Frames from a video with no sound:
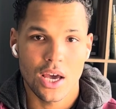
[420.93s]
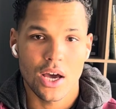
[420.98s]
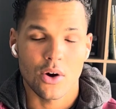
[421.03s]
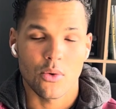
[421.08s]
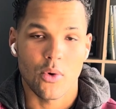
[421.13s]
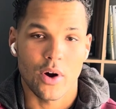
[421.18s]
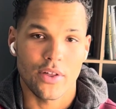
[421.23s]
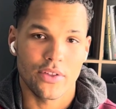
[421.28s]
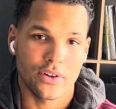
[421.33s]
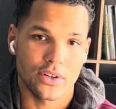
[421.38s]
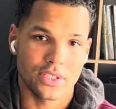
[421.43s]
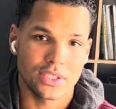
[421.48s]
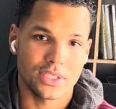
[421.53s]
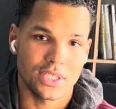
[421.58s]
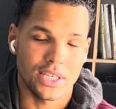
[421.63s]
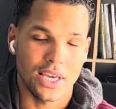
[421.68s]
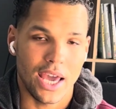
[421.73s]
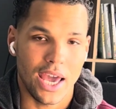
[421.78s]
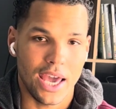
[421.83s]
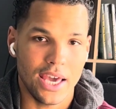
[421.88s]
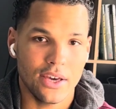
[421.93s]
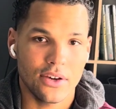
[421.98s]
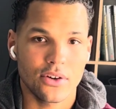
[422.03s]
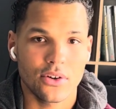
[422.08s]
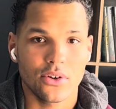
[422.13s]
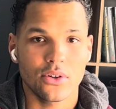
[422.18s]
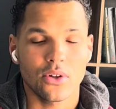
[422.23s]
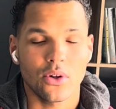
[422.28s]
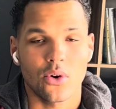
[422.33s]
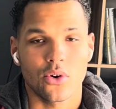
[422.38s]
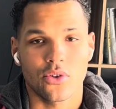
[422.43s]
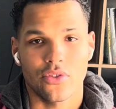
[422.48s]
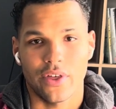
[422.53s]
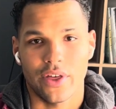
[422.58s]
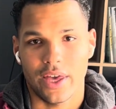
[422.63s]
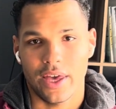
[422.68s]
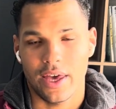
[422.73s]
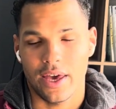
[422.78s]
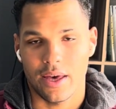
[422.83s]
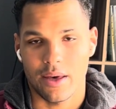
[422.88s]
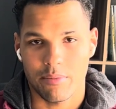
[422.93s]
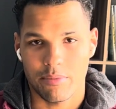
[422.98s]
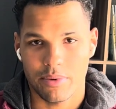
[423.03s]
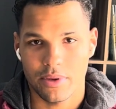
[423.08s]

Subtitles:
whether it's the ankle or the hip.